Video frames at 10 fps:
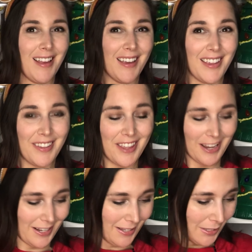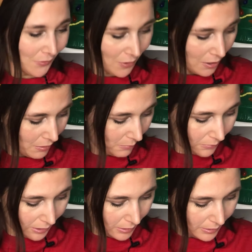this is from
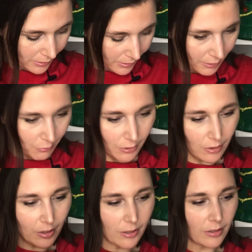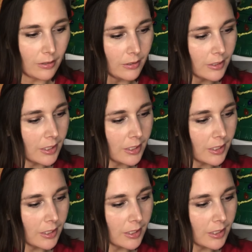Disney World.